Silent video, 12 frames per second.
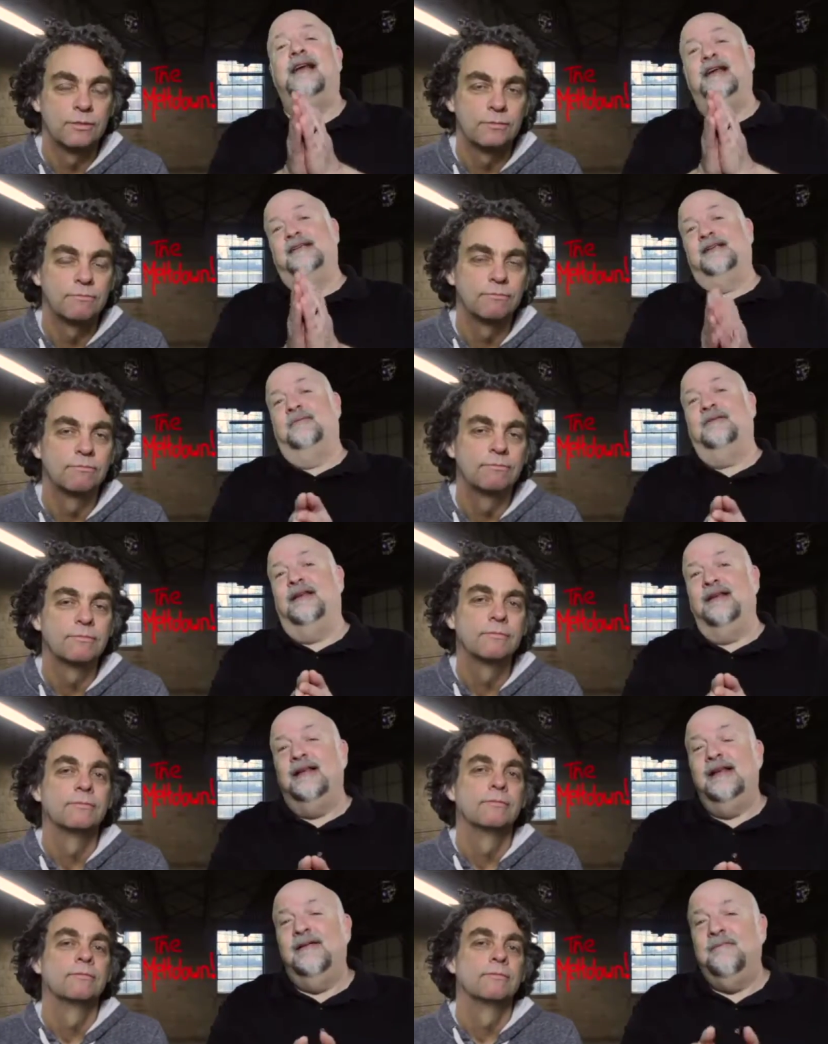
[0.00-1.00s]
Speaker 1: me tell you
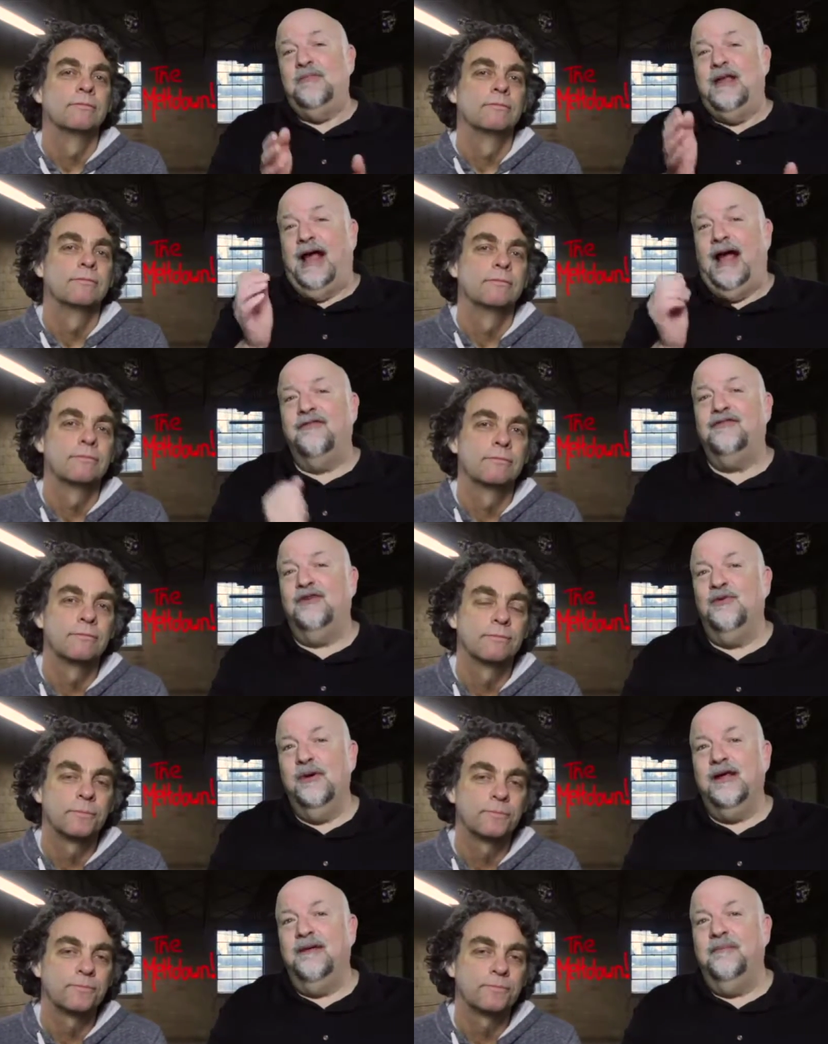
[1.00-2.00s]
something.
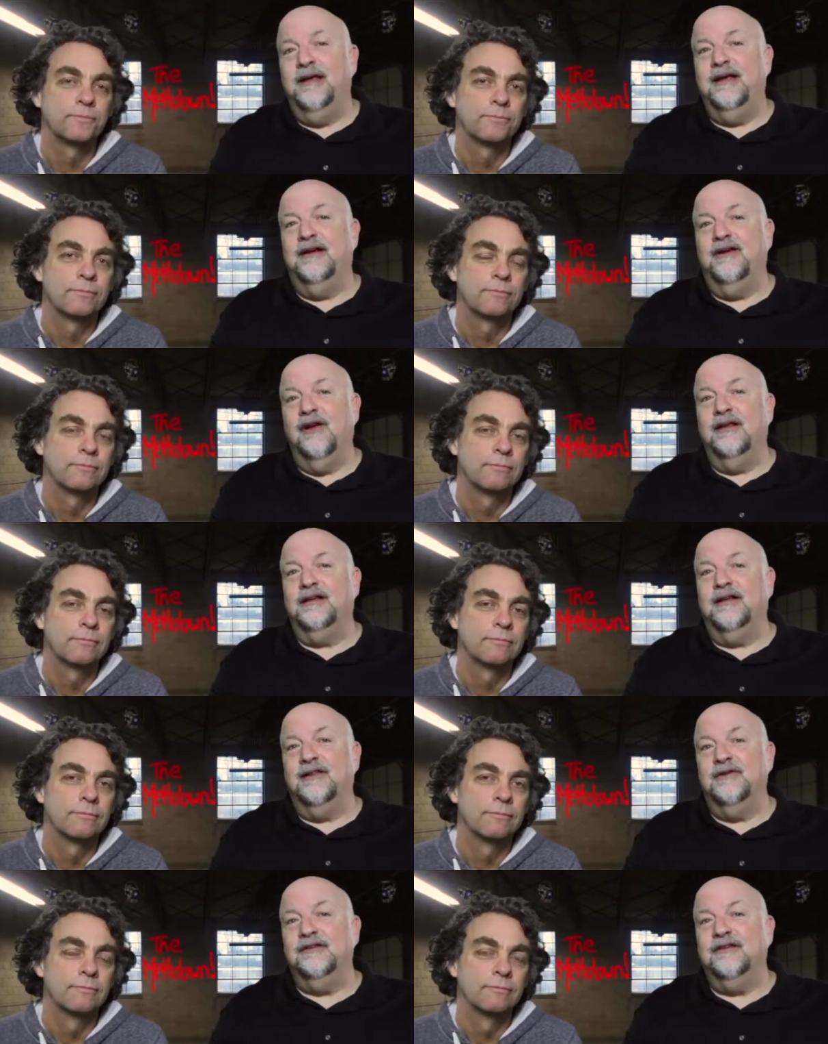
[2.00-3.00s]
After a week of being in an
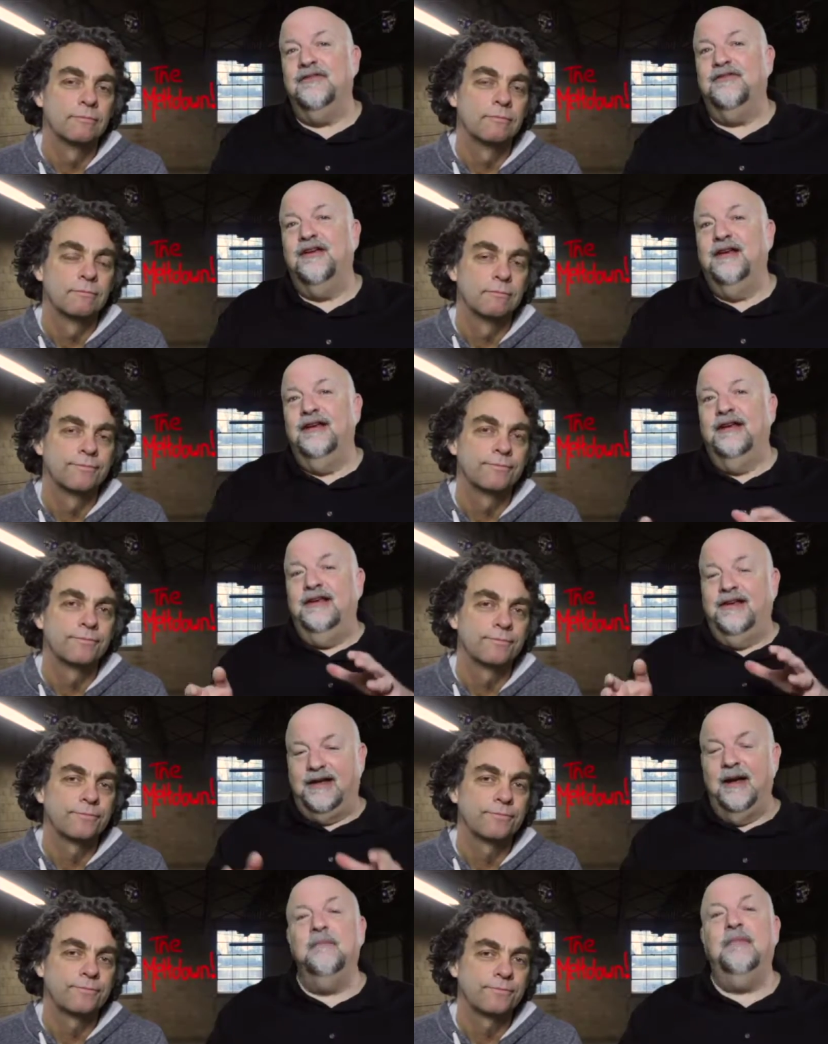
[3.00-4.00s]
all-inclusive,
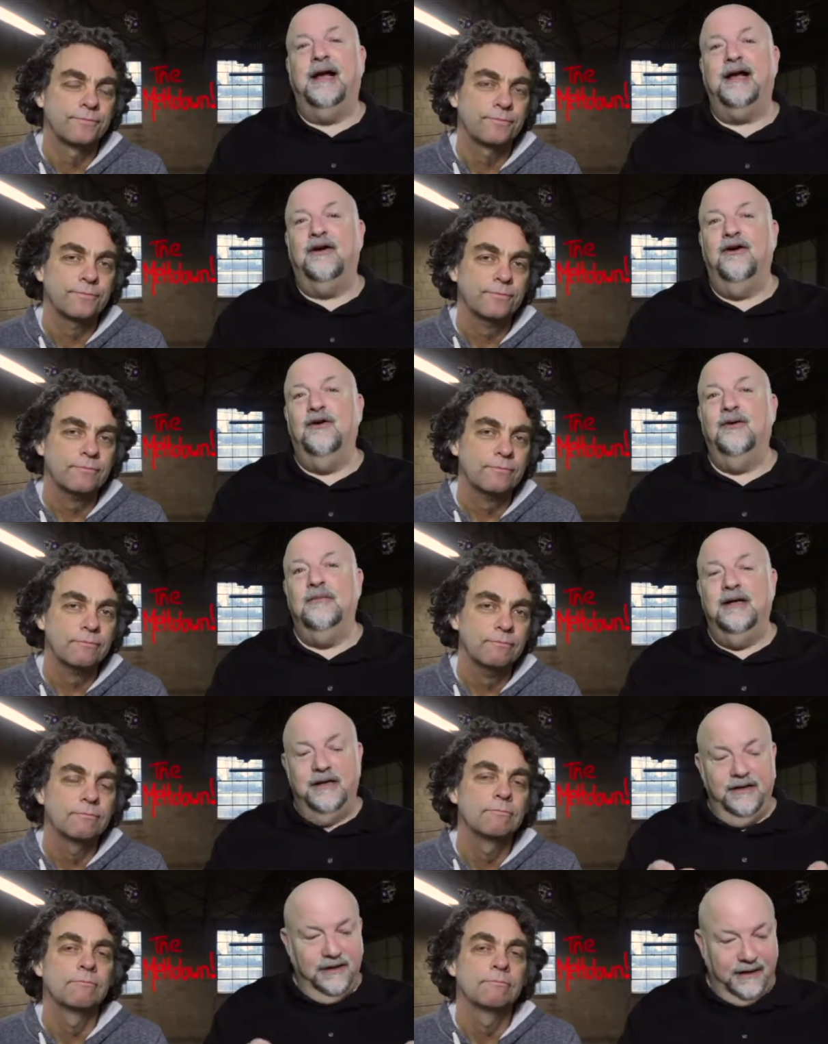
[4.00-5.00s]
you come back home,
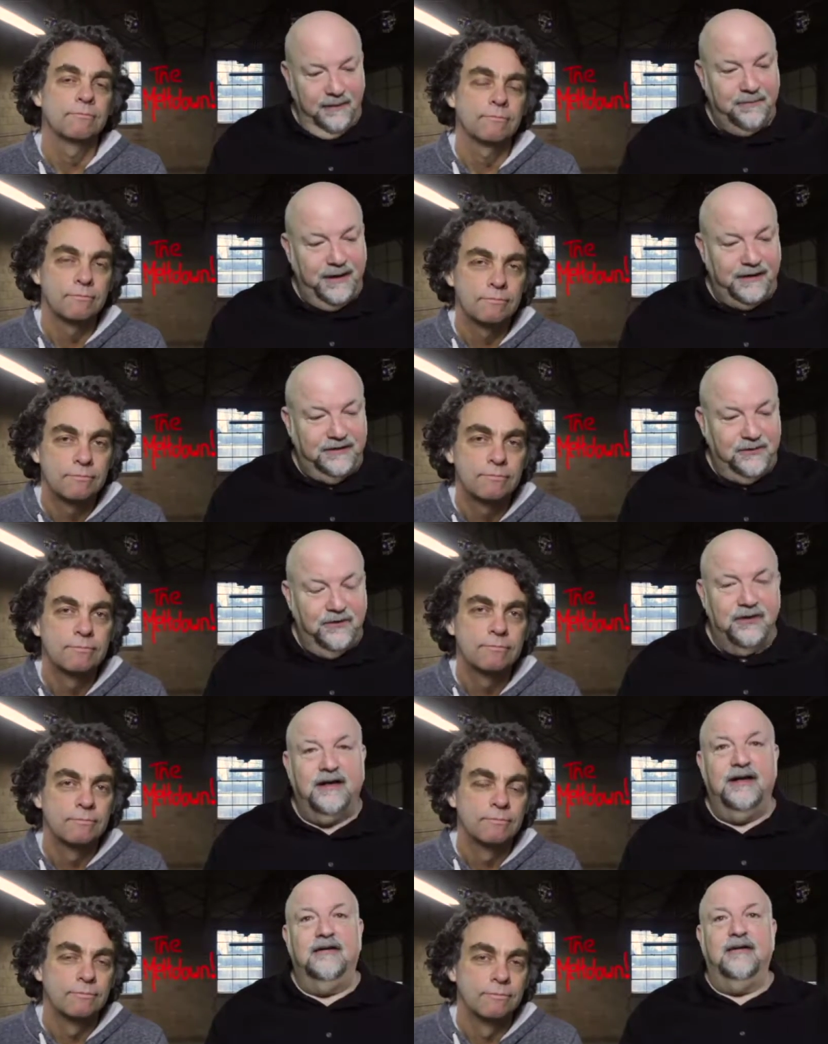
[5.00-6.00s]
you get back to
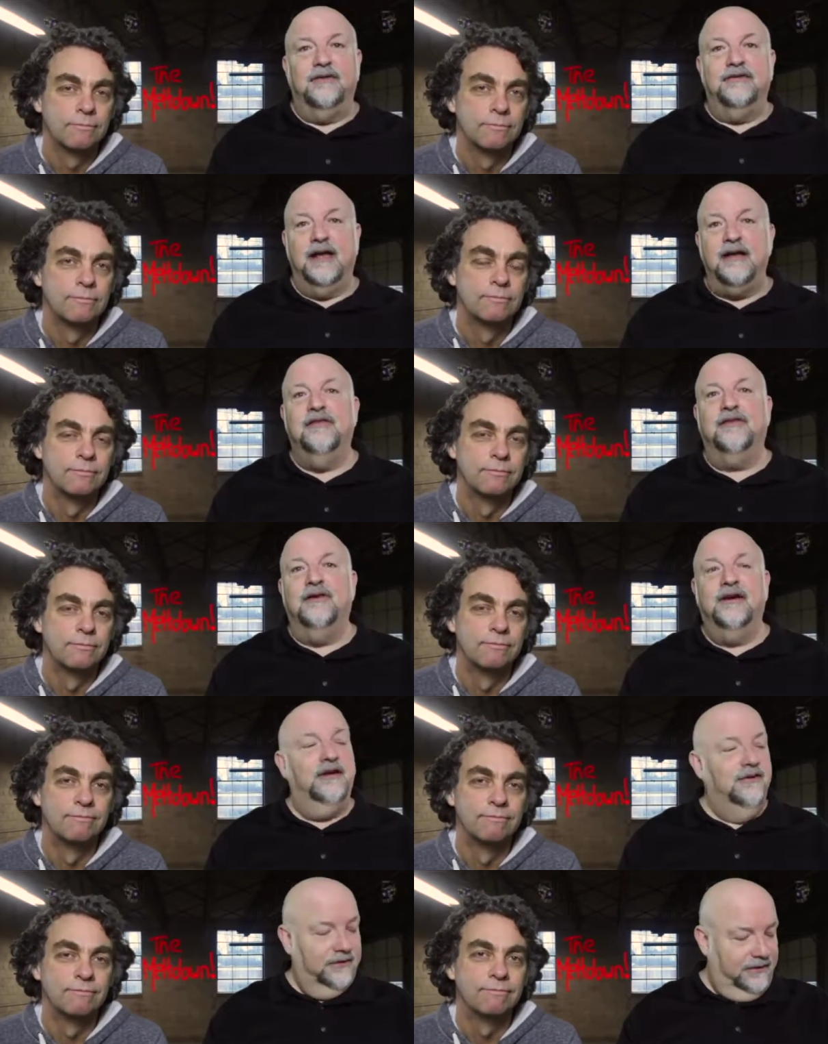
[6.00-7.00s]
work, and at around
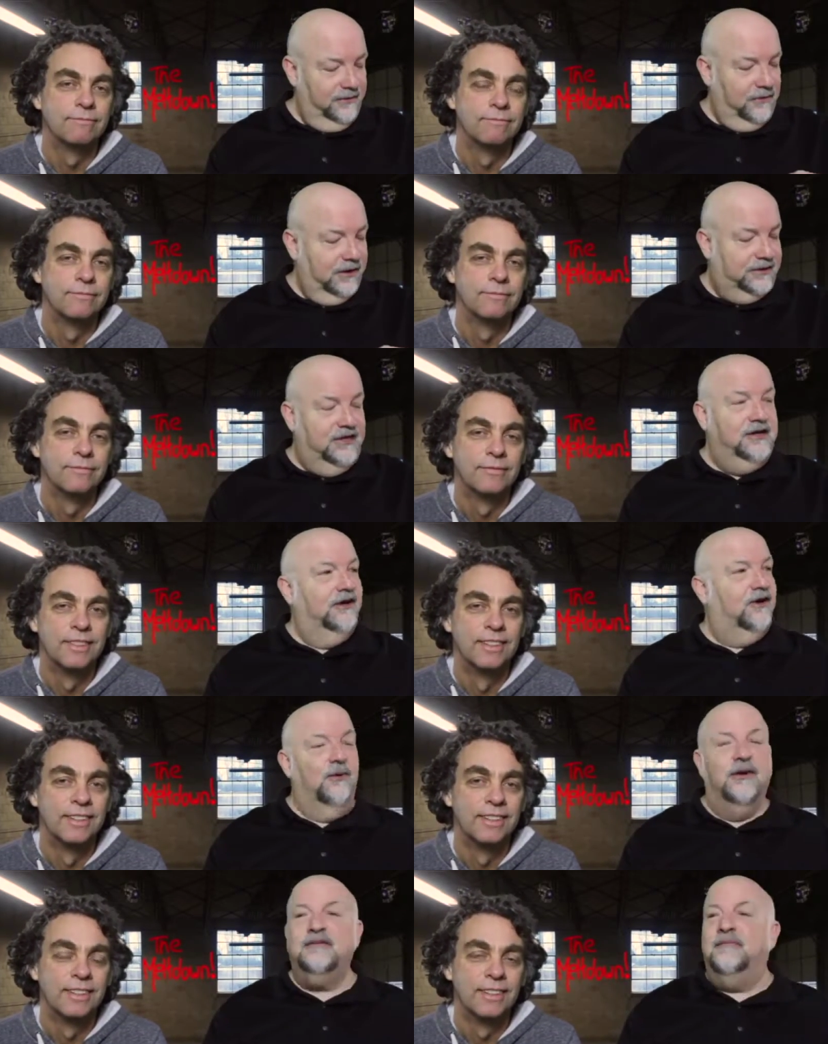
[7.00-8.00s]
10:30, you look at your watch and
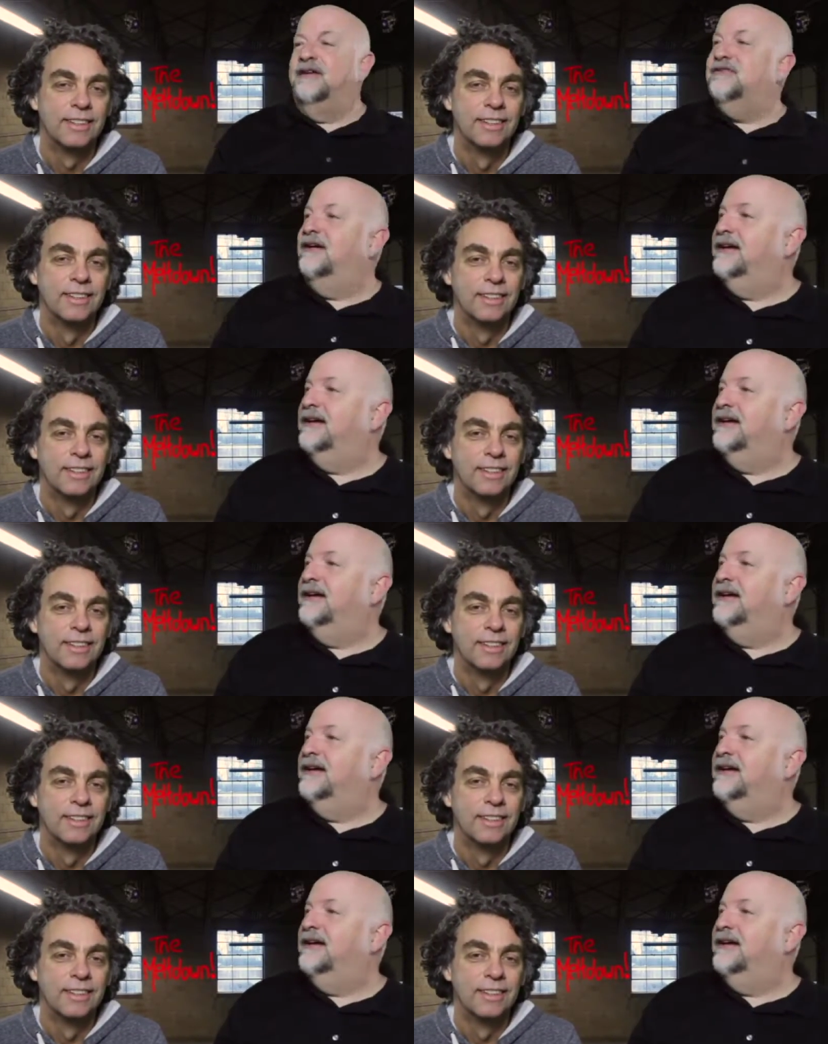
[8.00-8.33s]
you go, where's my